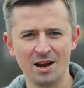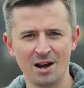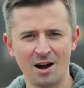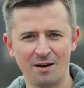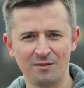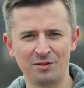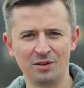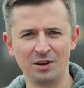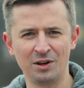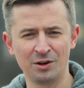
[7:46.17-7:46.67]

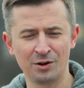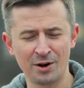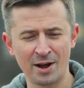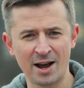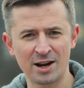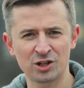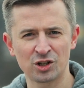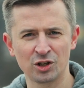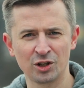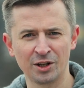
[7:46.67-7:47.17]
of the
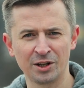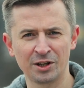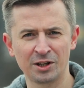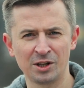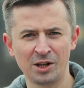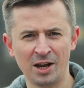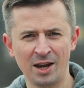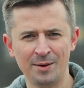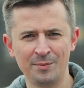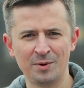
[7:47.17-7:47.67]
internationally
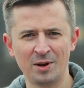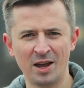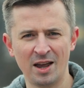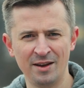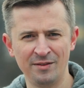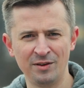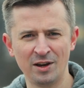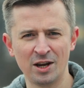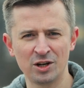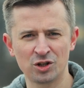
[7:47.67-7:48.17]
acclaimed
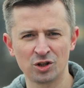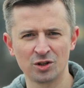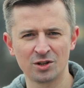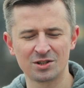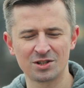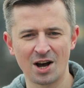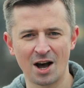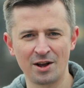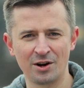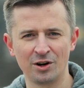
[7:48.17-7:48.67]
aviation
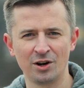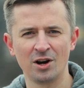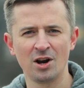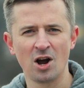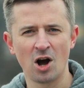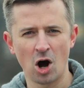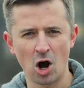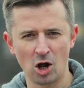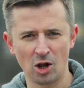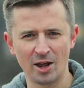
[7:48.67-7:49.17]
designer
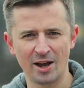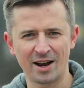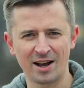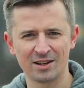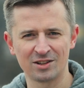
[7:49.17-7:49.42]
Oleg